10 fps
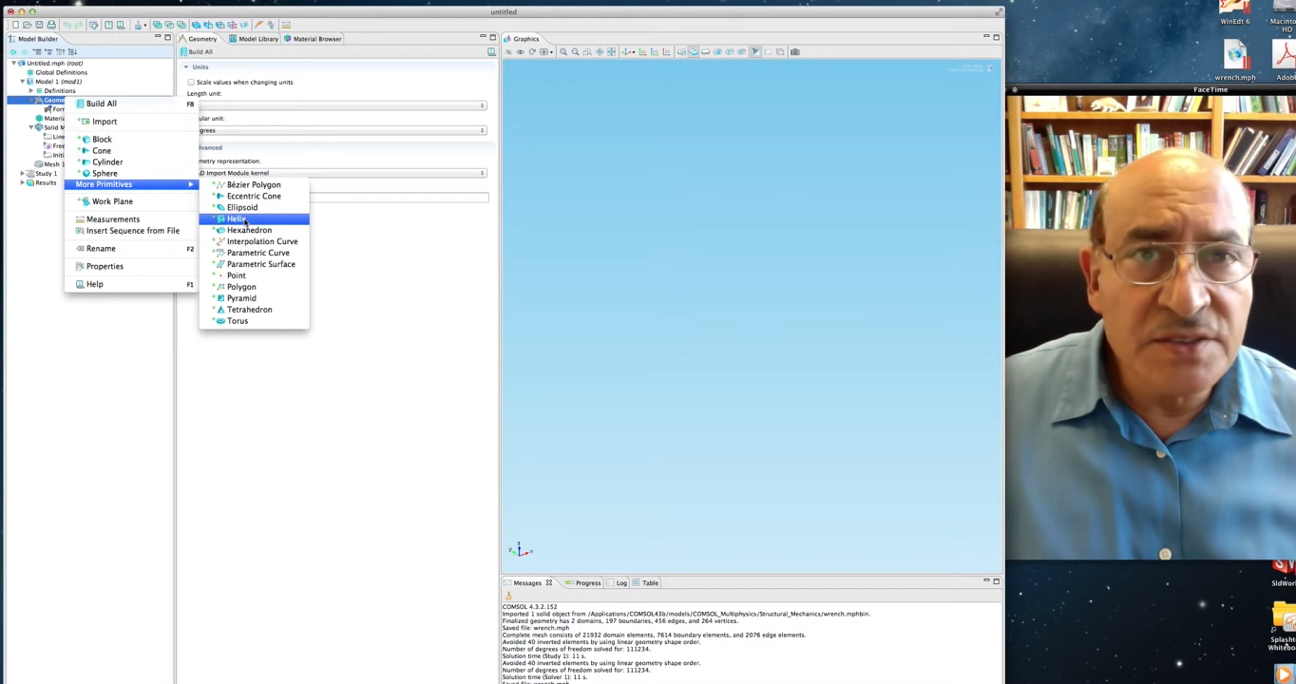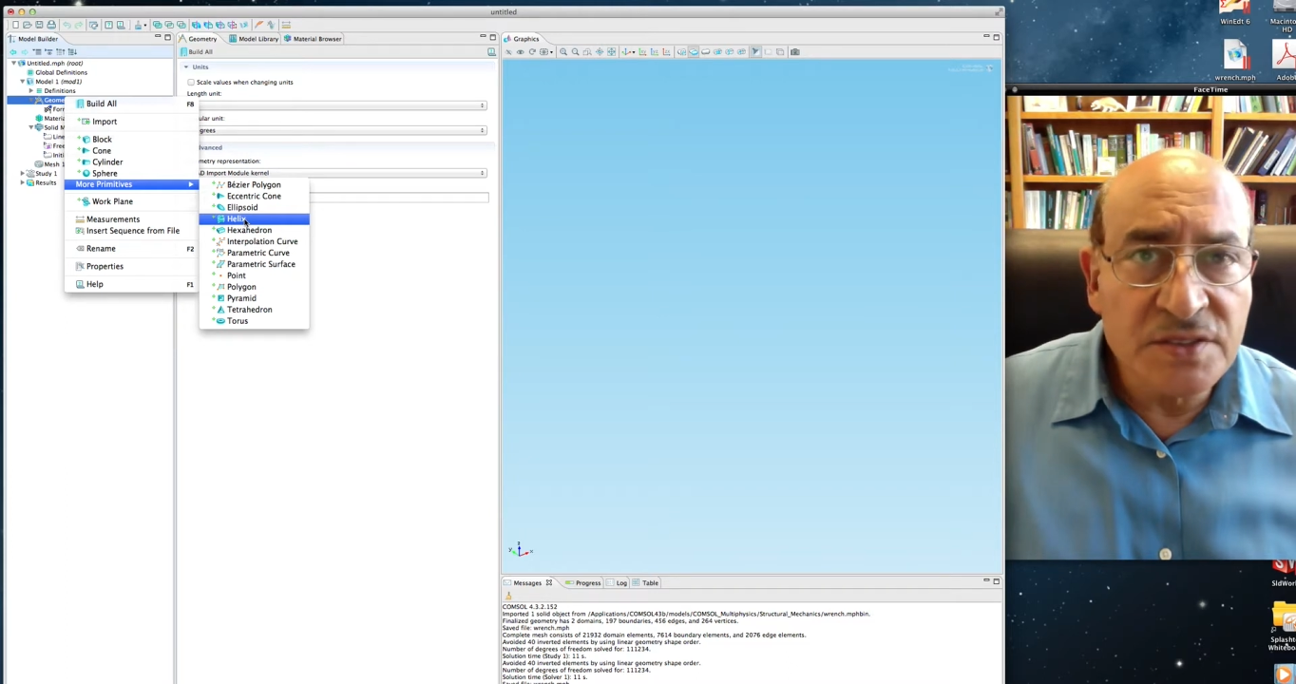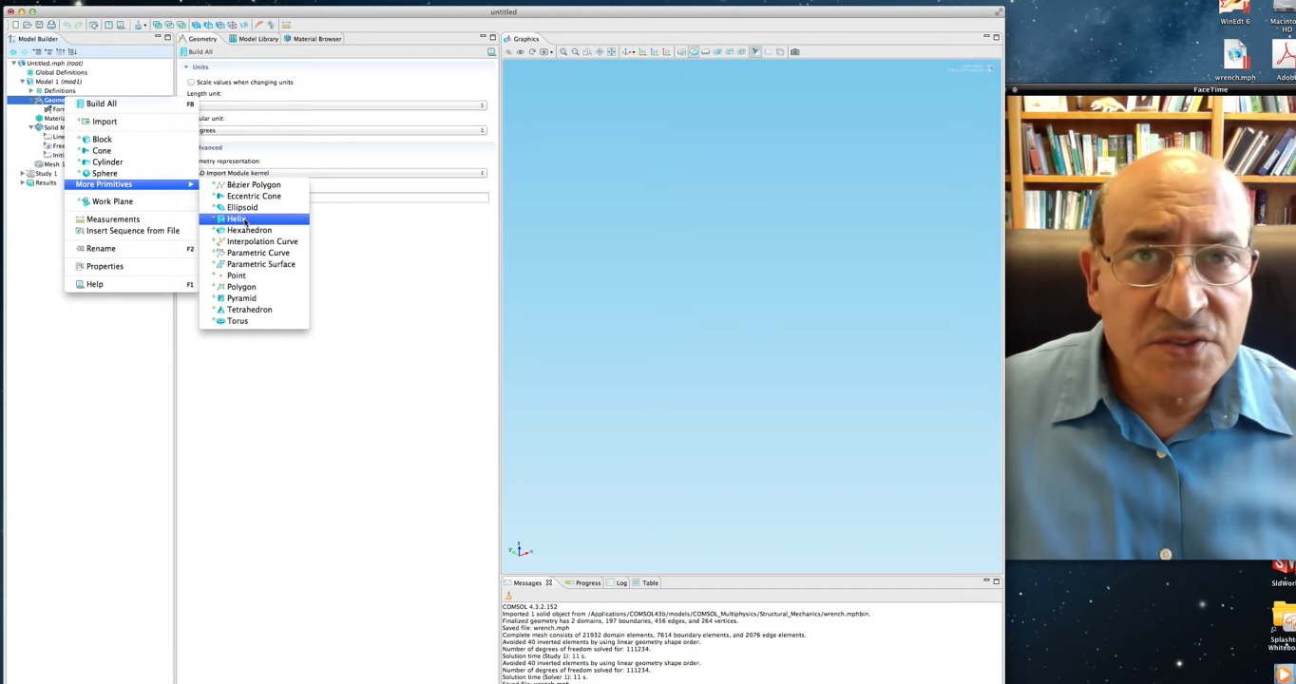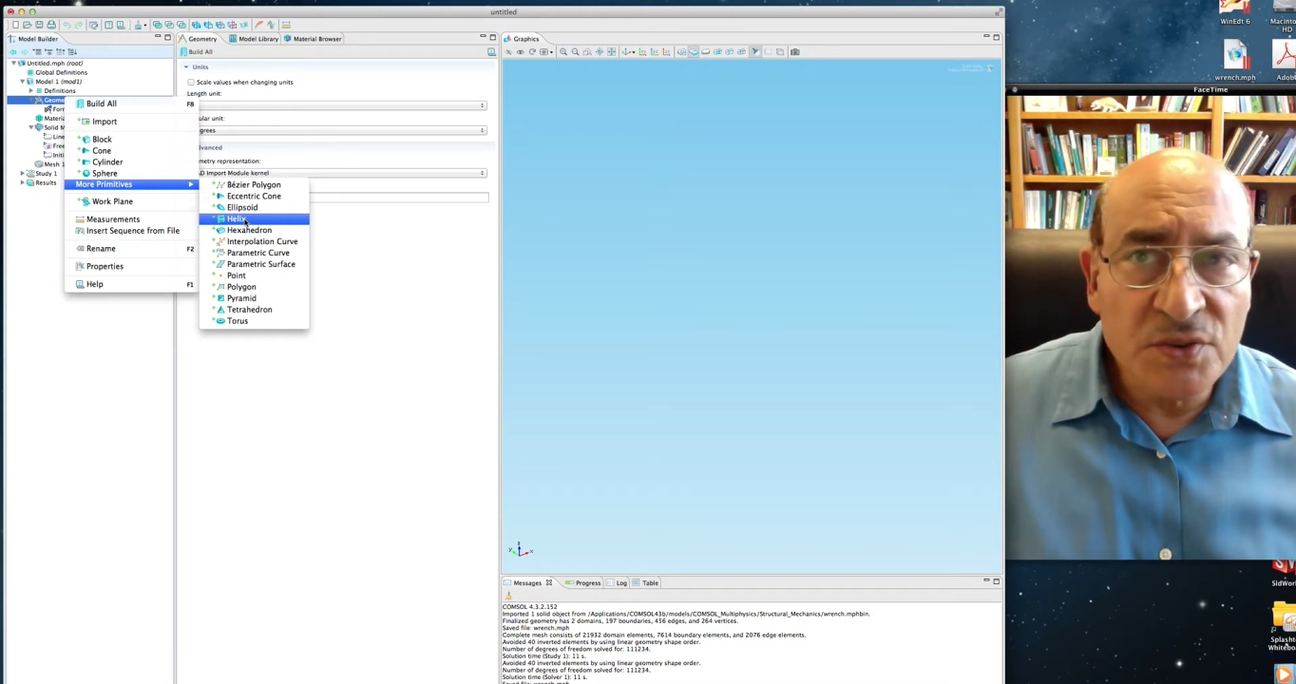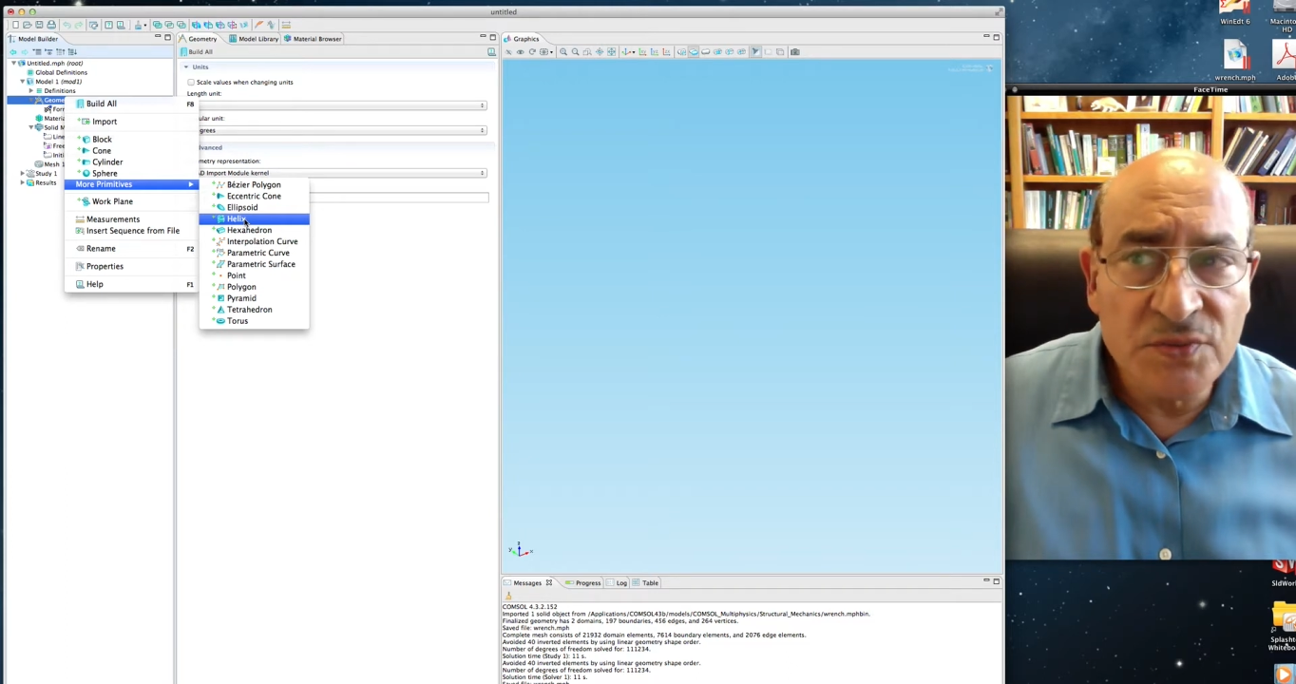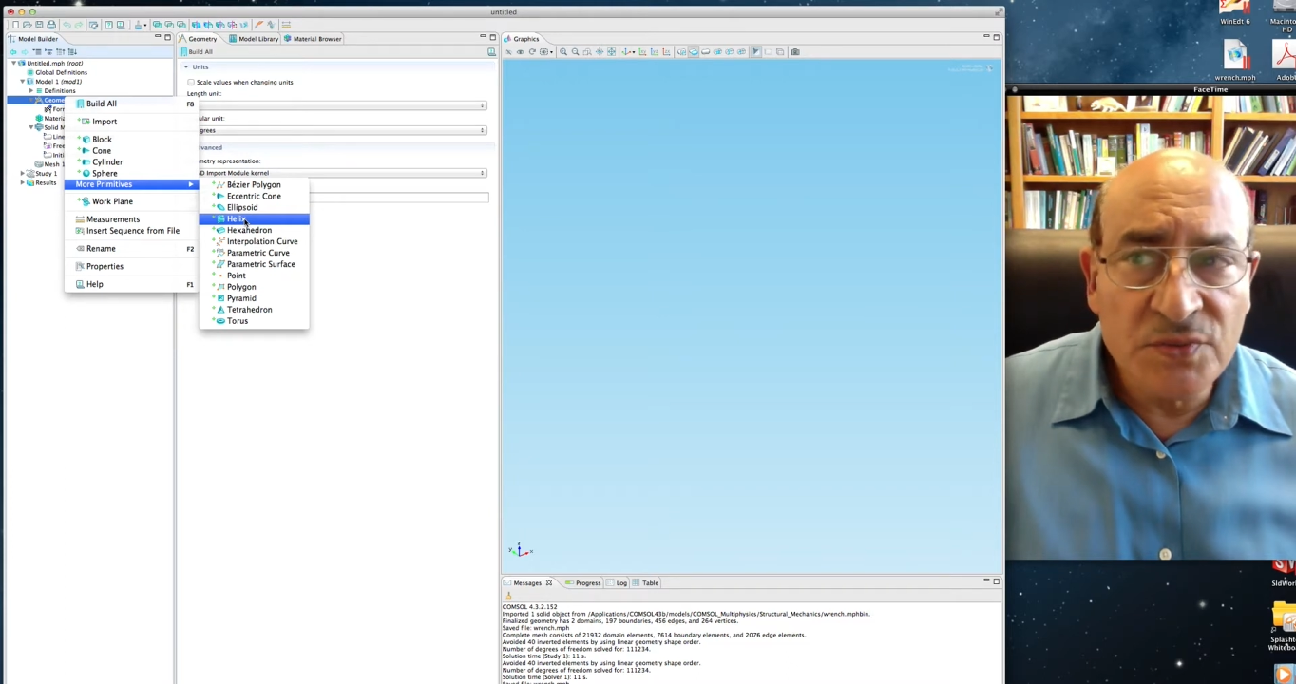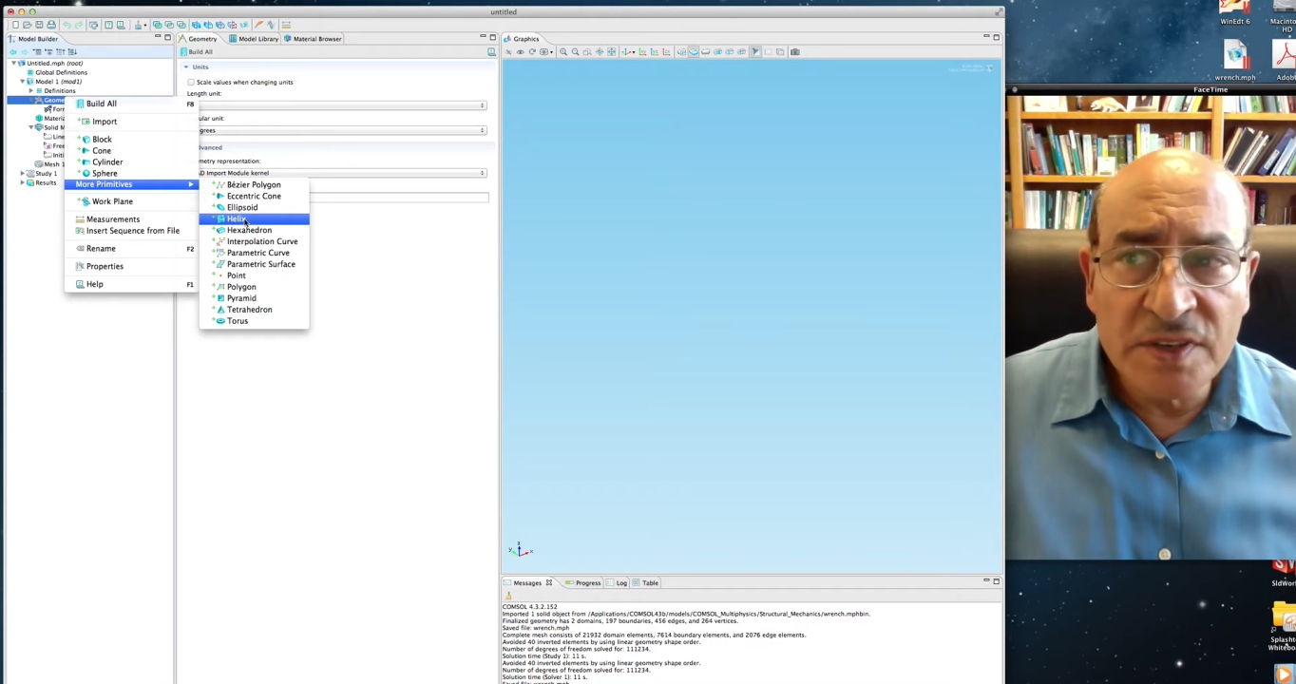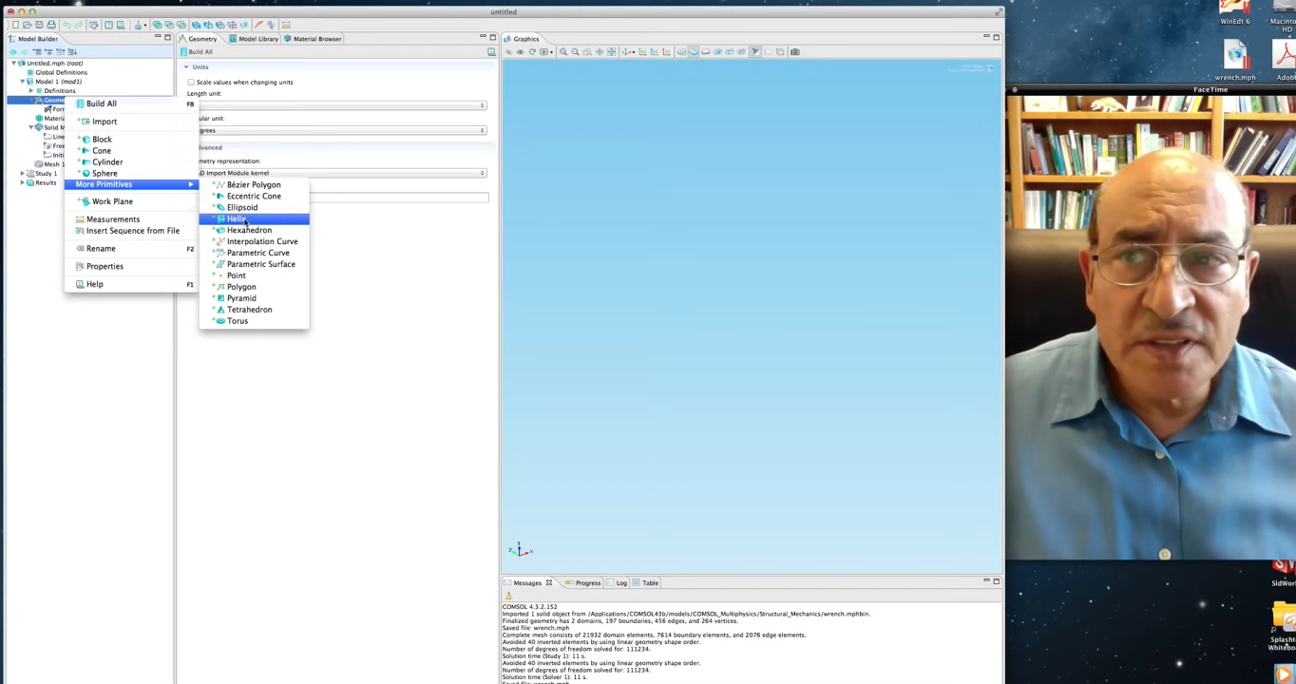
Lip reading: and so forth,